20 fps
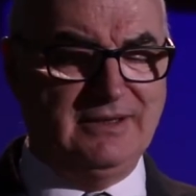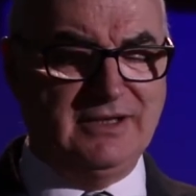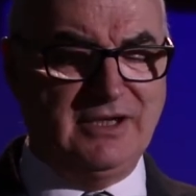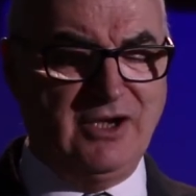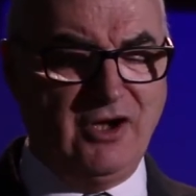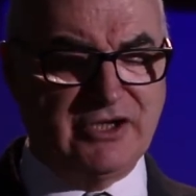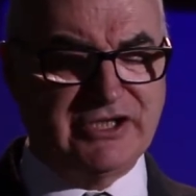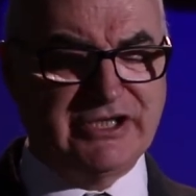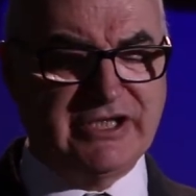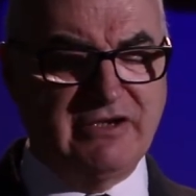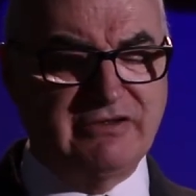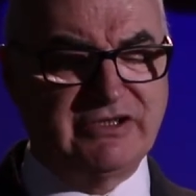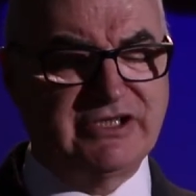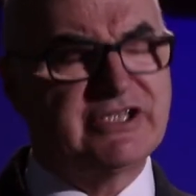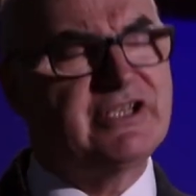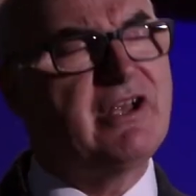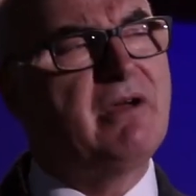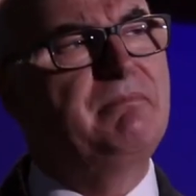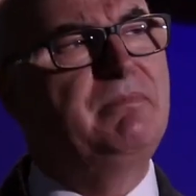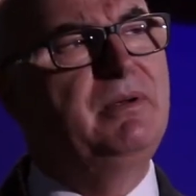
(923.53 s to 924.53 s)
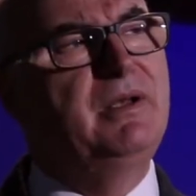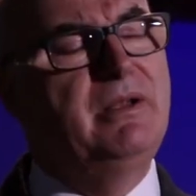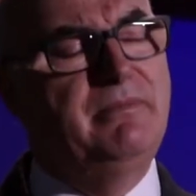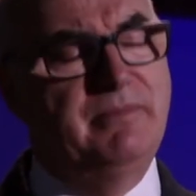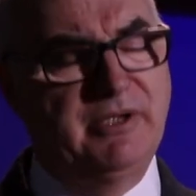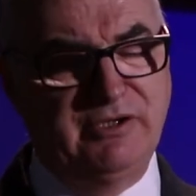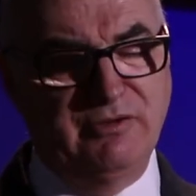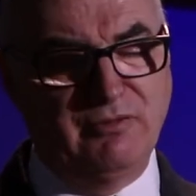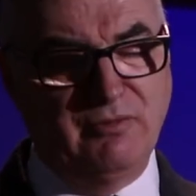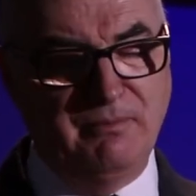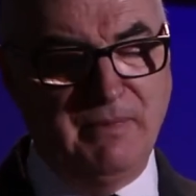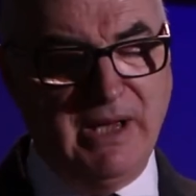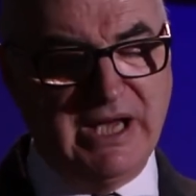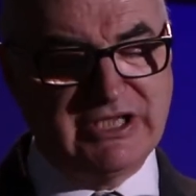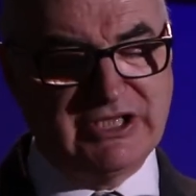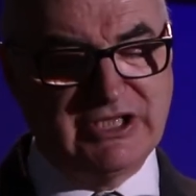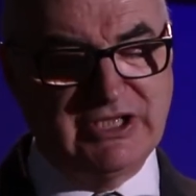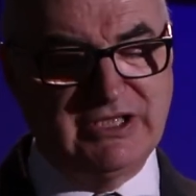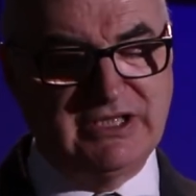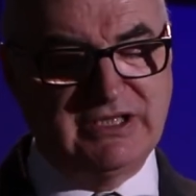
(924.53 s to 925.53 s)
The not so subliminal
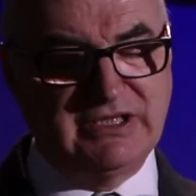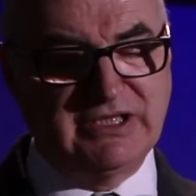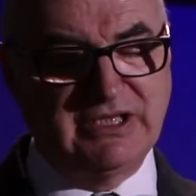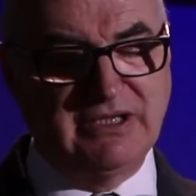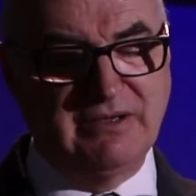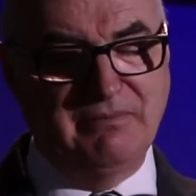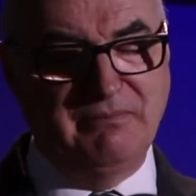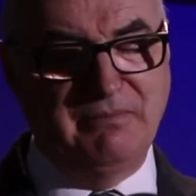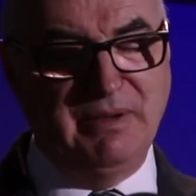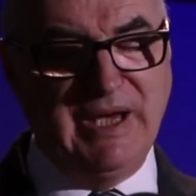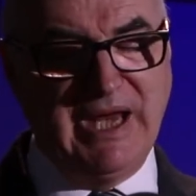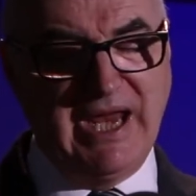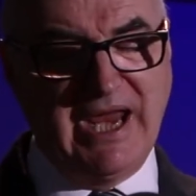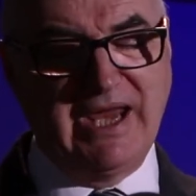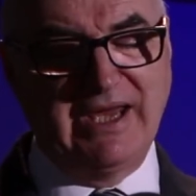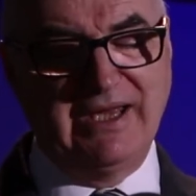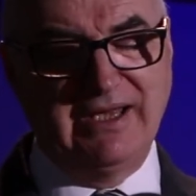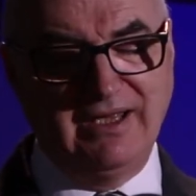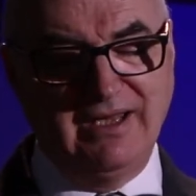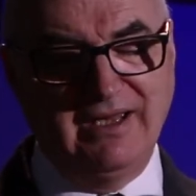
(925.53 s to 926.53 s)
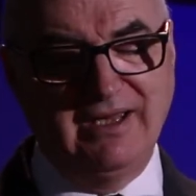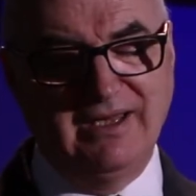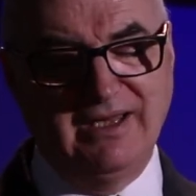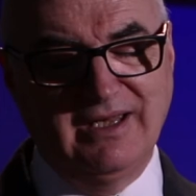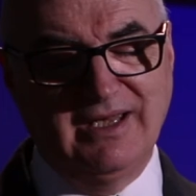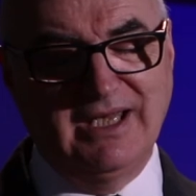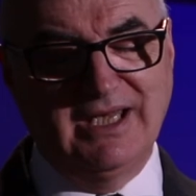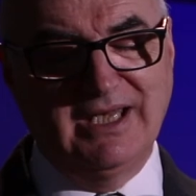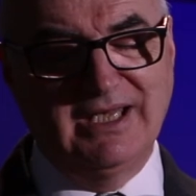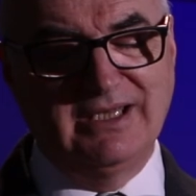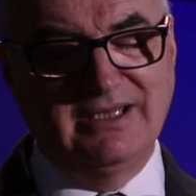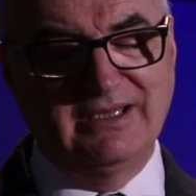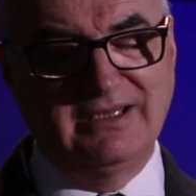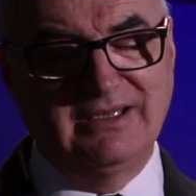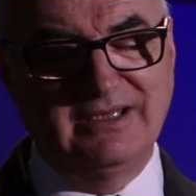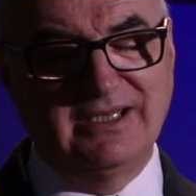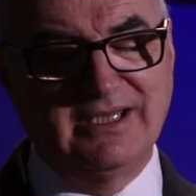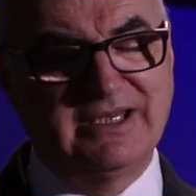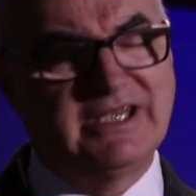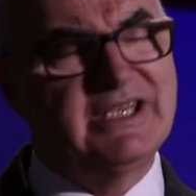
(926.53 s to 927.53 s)
message being
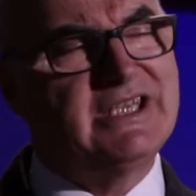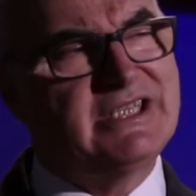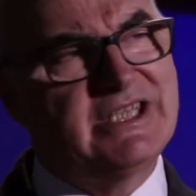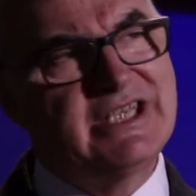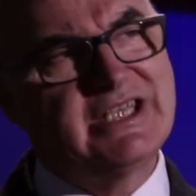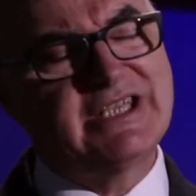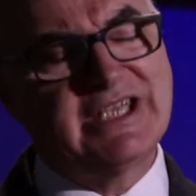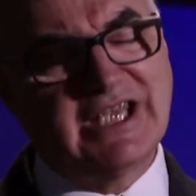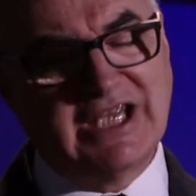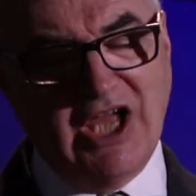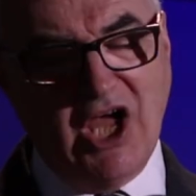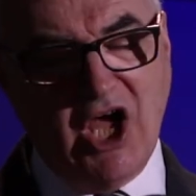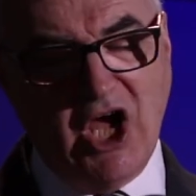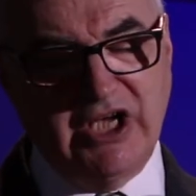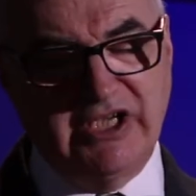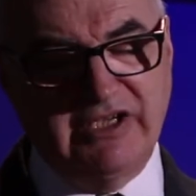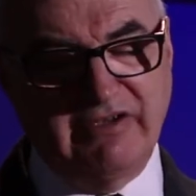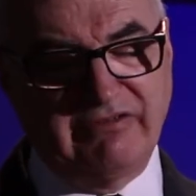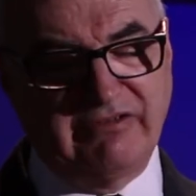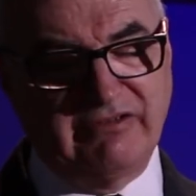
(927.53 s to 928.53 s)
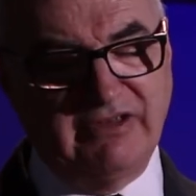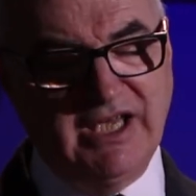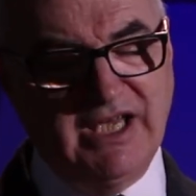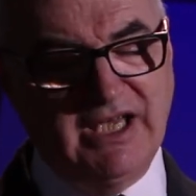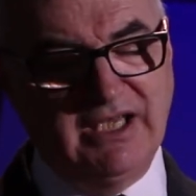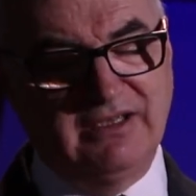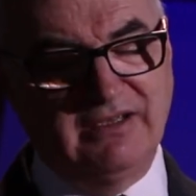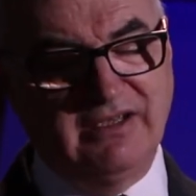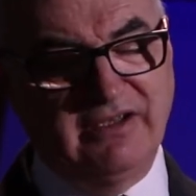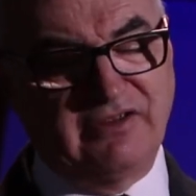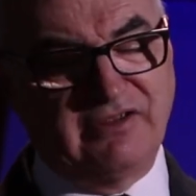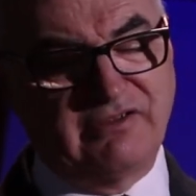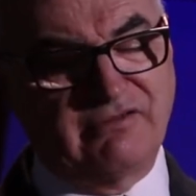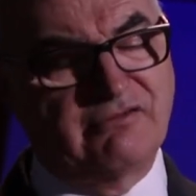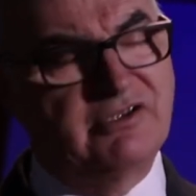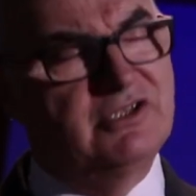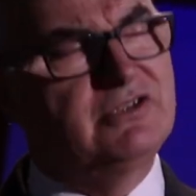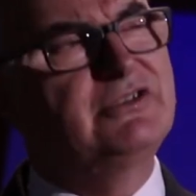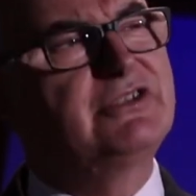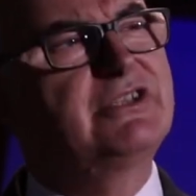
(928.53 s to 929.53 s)
that this is the kind of thing that
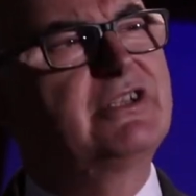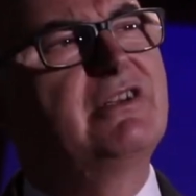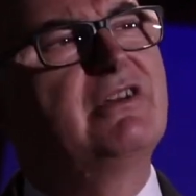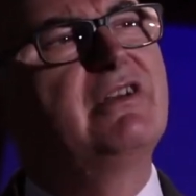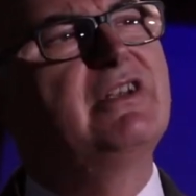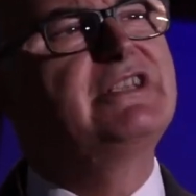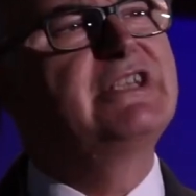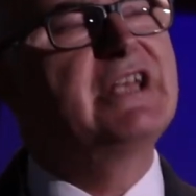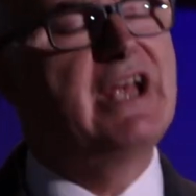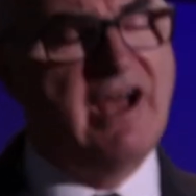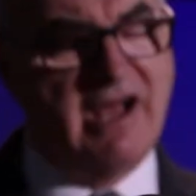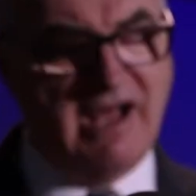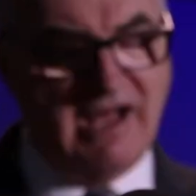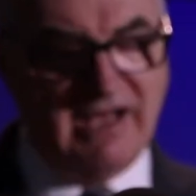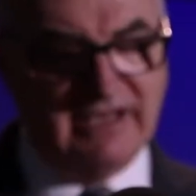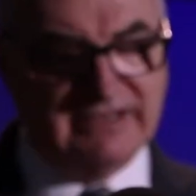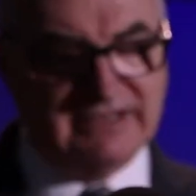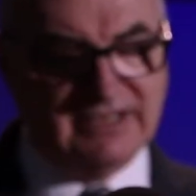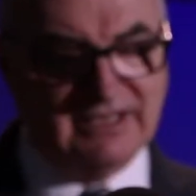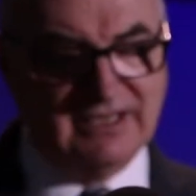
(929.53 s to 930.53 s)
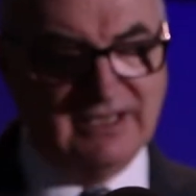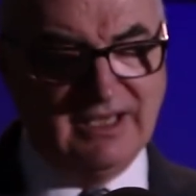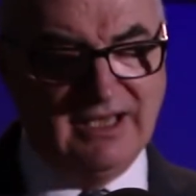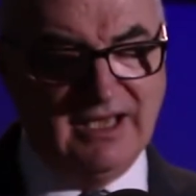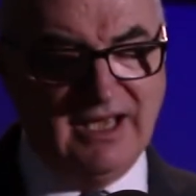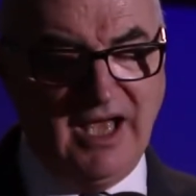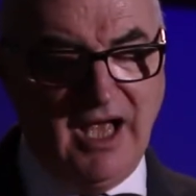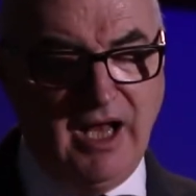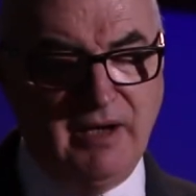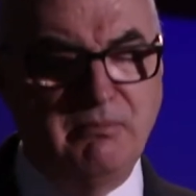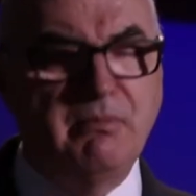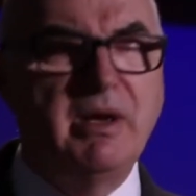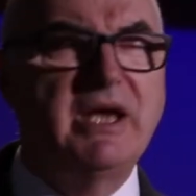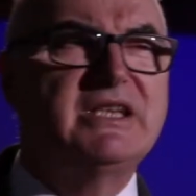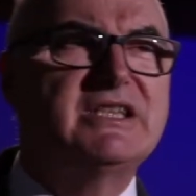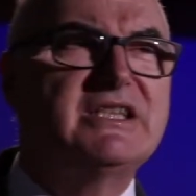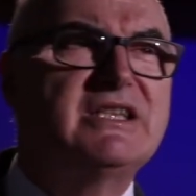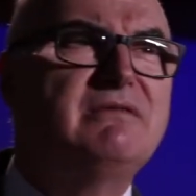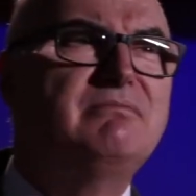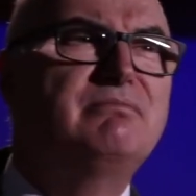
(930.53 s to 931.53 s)
thrills God's heart and
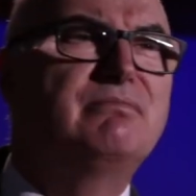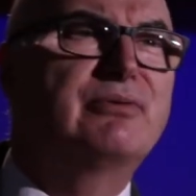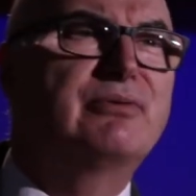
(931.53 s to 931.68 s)
makes him